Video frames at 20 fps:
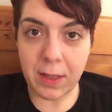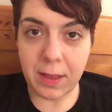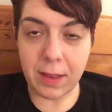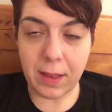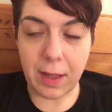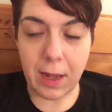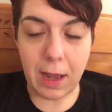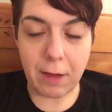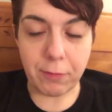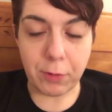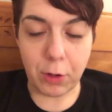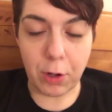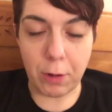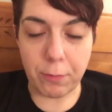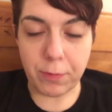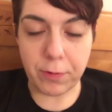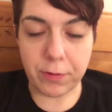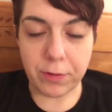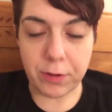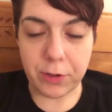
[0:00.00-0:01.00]
They have an
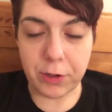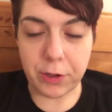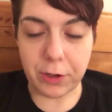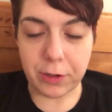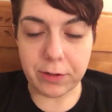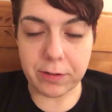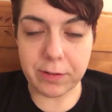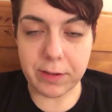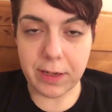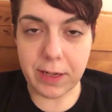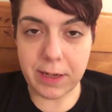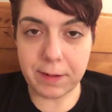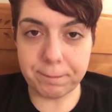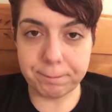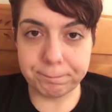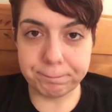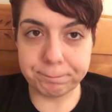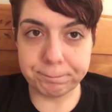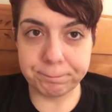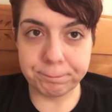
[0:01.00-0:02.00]
office in New York City.
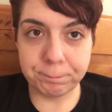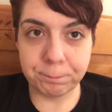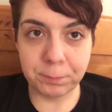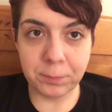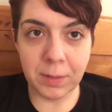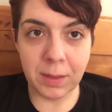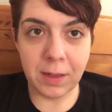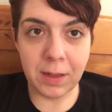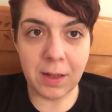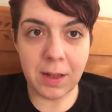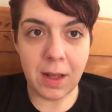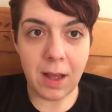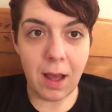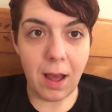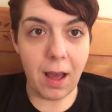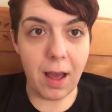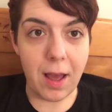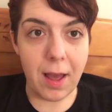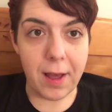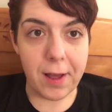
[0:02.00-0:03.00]

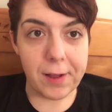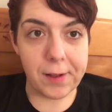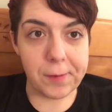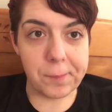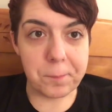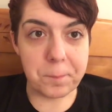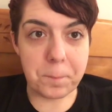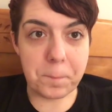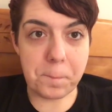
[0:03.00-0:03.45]
I